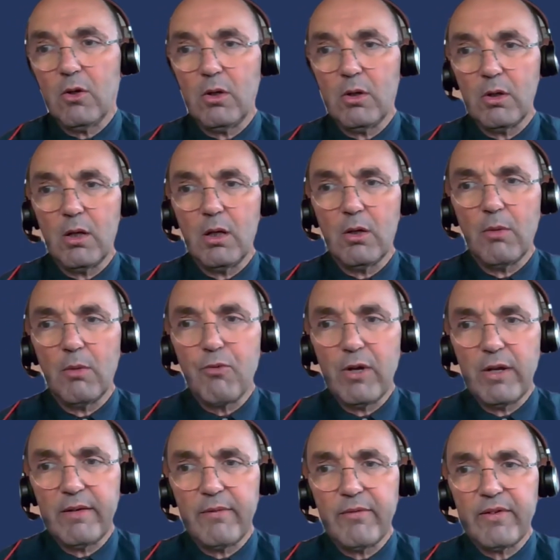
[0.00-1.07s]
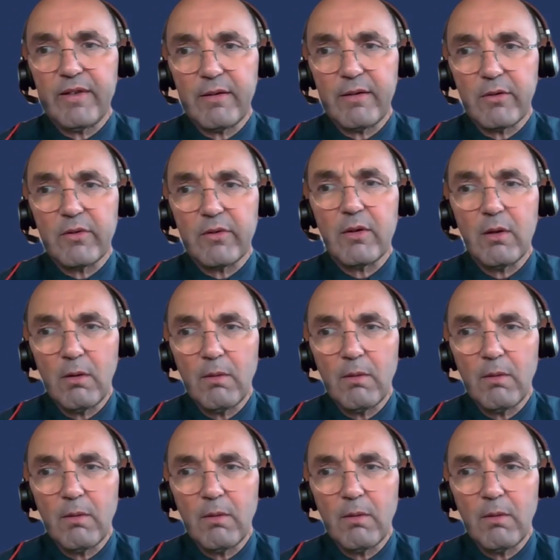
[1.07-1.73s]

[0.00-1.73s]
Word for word: our comprehensive centers.